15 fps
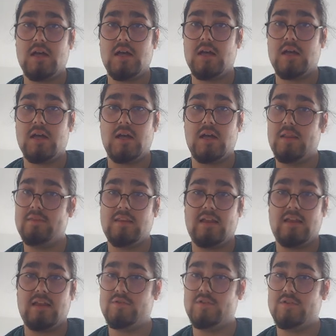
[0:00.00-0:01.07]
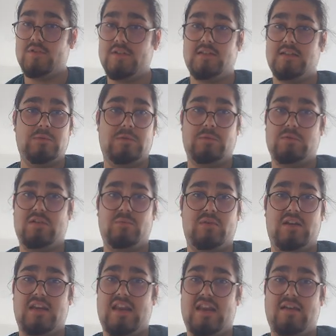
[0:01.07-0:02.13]
And that's a ridiculous sequence which I would
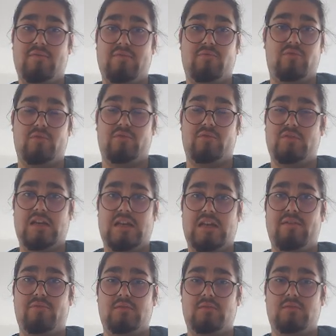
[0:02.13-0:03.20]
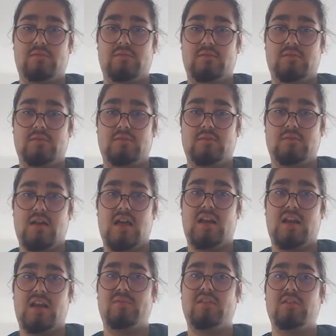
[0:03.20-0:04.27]
never have seen ever. And I'm
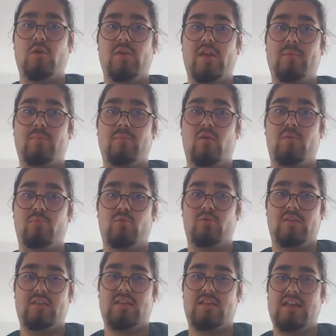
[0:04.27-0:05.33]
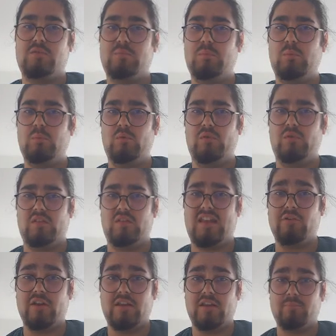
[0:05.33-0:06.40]
still only up 1 pawn, and this h pawn is
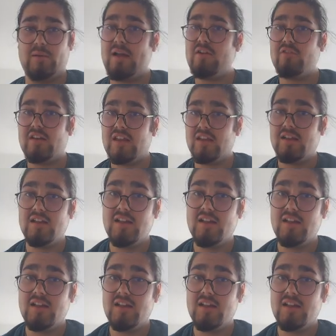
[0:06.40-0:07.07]
scary, but apparently